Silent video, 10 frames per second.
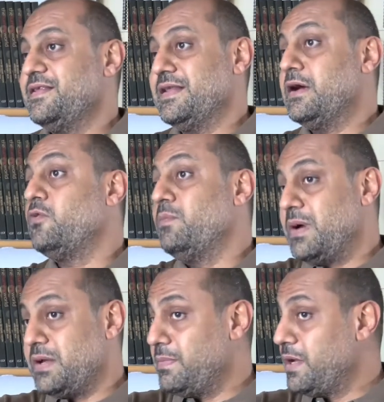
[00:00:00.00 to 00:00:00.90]
now
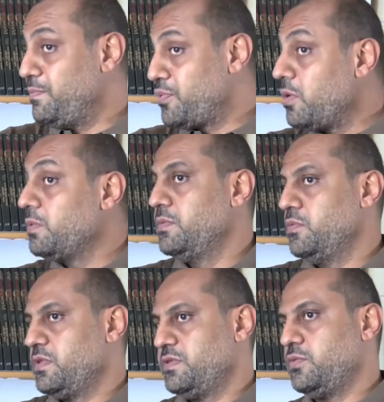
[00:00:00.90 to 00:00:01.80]
my
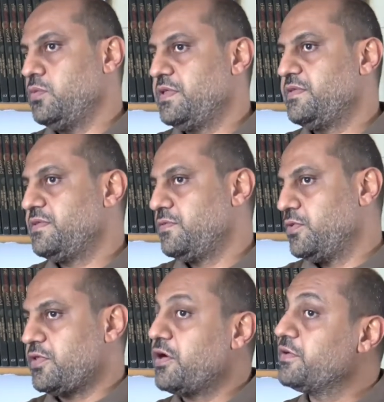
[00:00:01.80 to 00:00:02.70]
problem
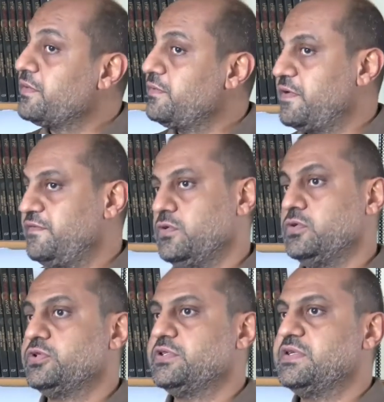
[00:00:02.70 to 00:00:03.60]
with art and
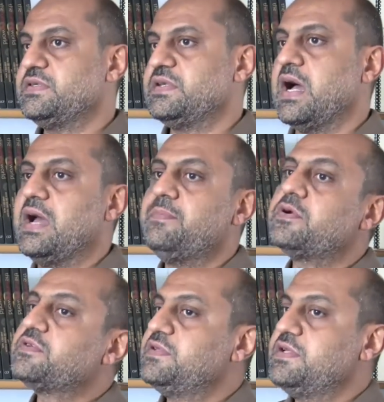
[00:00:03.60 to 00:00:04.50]
revolution is I
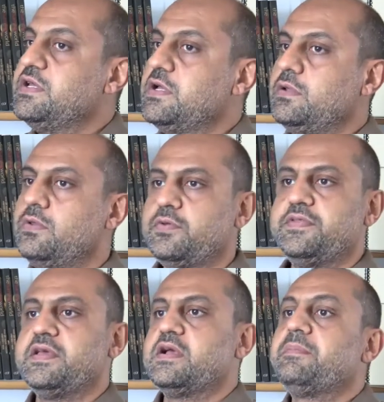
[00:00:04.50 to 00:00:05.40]
personally don't
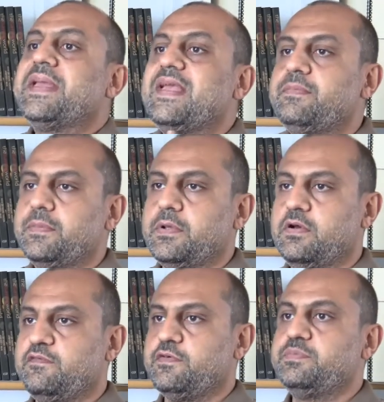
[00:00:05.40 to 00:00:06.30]
think I'm capable
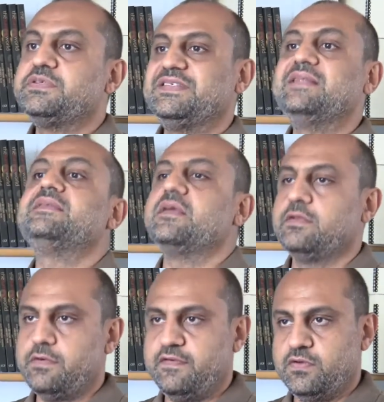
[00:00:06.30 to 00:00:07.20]
of
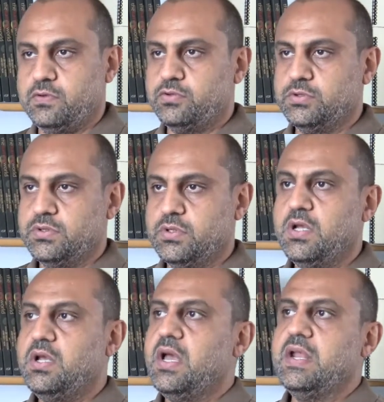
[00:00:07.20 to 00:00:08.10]
representing the revolution.
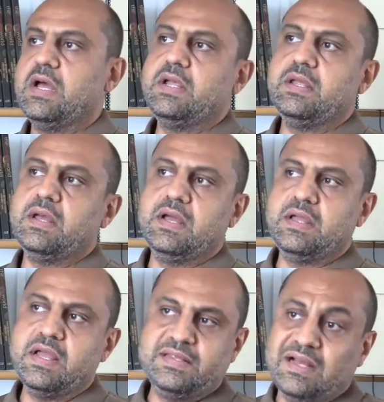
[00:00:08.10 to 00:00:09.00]
And
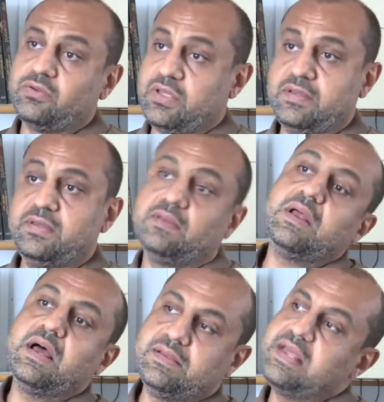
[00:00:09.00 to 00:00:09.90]
I doubt
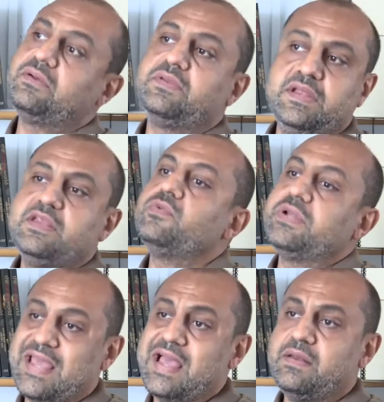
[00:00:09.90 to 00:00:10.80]
that
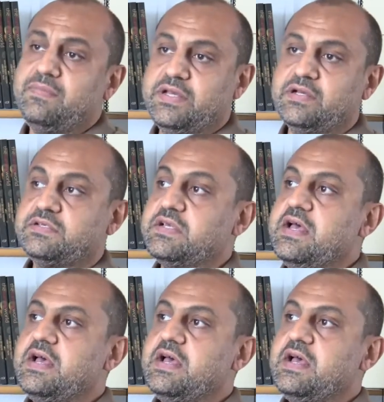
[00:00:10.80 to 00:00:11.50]
anyone can, because